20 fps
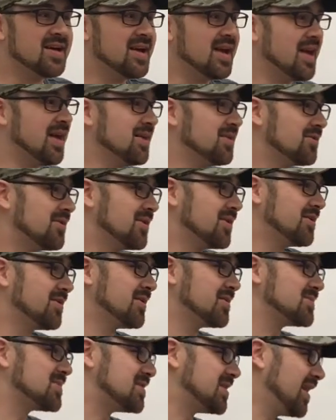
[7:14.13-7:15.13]
angry or
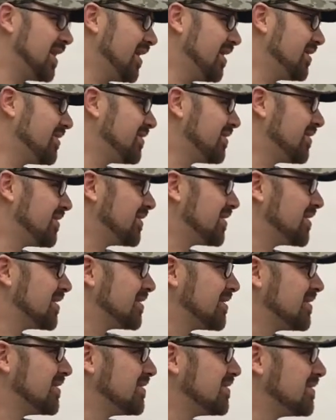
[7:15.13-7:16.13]
upset or
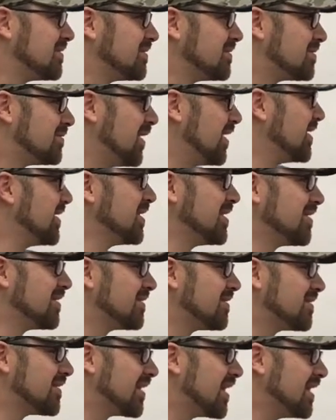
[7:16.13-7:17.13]
threatening
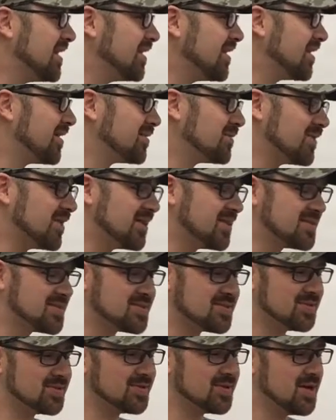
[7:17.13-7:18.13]
in, in any way.
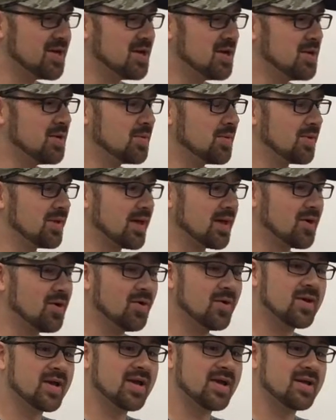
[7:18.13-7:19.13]
So we're like,
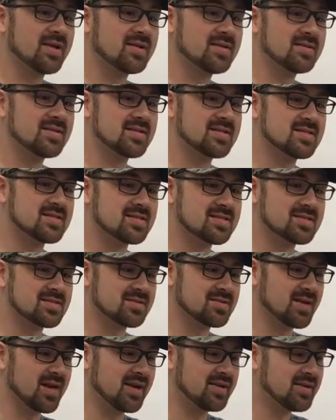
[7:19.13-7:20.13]
okay, this
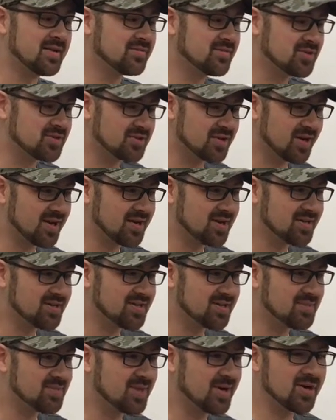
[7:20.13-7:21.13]
is, I've never tried
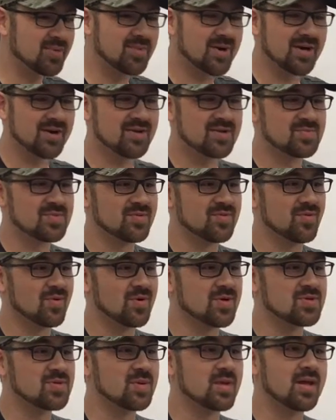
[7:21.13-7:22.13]
the bear bangers
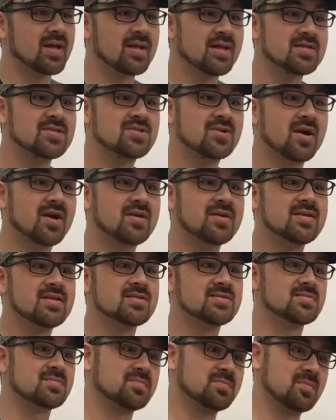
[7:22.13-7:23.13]
before. So we're like, let's try
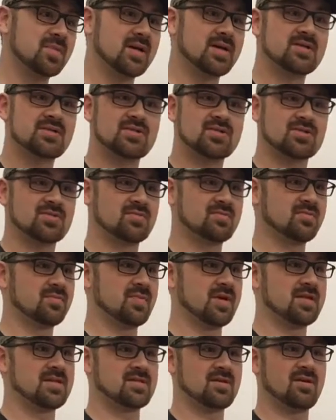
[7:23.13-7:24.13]
these. It just,
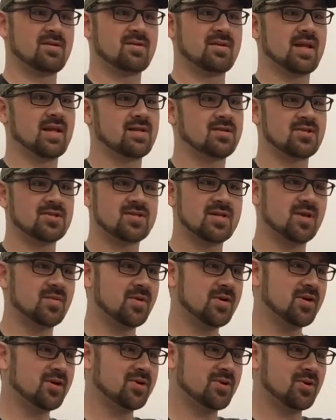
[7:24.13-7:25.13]
it's all like, just like
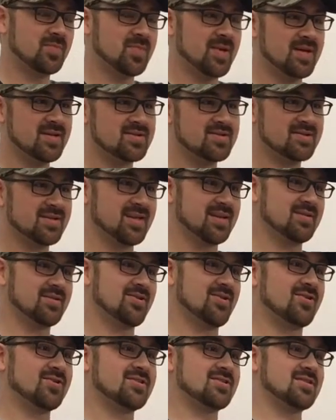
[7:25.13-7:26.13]
one of your little pins, it
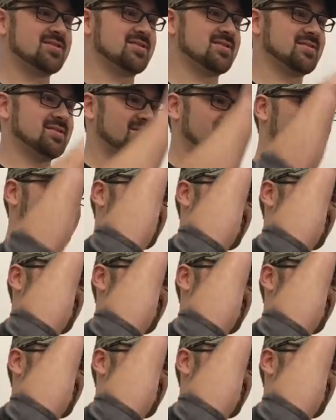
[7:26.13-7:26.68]
launches this little